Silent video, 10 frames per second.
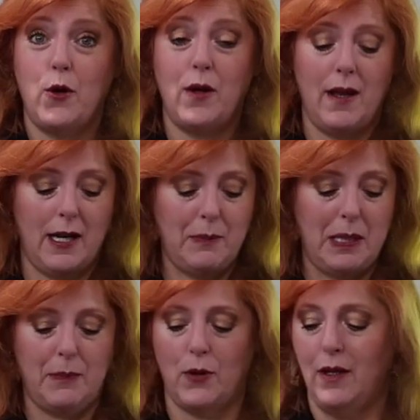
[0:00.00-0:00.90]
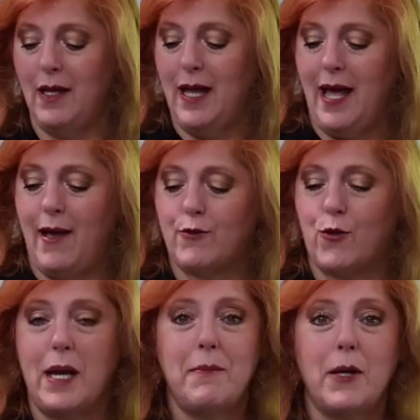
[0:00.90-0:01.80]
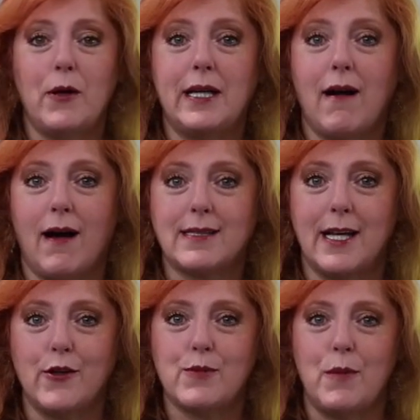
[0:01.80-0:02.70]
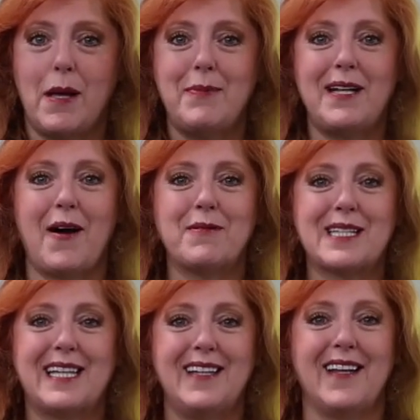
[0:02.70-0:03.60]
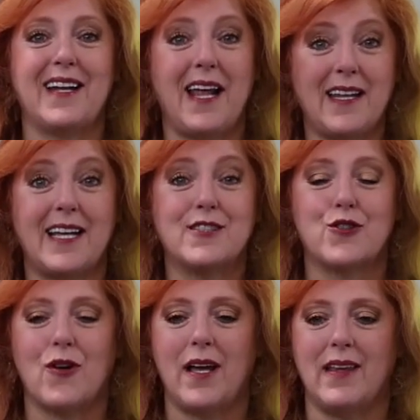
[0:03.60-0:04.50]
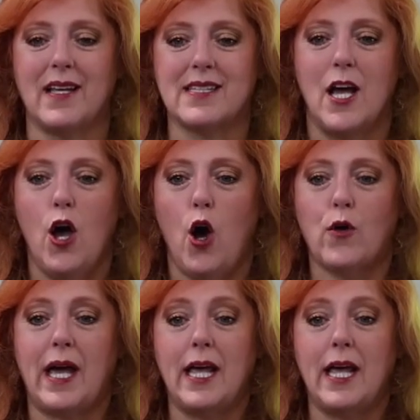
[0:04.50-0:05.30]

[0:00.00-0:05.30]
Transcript: I know a lot of people have cranberry cocktails, but maybe not with tequila, and I'd like to try this.